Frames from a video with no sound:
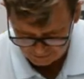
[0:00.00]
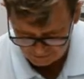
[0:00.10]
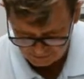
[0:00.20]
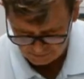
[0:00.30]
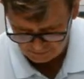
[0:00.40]

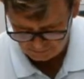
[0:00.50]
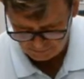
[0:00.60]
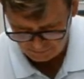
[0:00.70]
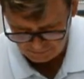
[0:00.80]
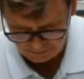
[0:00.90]
excess
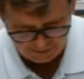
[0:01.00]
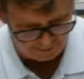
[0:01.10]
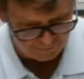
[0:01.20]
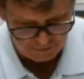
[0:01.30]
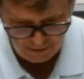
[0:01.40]
that's
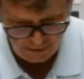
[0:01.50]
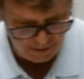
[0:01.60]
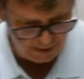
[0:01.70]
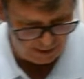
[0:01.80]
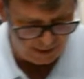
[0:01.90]
left.
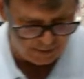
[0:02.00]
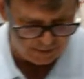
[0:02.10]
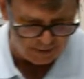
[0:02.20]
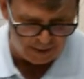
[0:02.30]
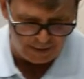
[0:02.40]

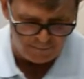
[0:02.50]
And